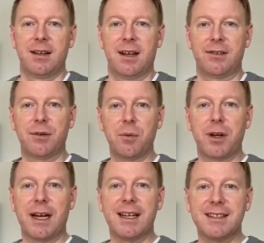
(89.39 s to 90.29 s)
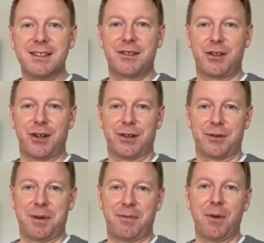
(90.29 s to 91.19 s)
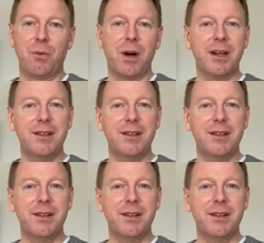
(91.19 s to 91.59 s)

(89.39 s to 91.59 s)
Someone asked Chuck Smith, why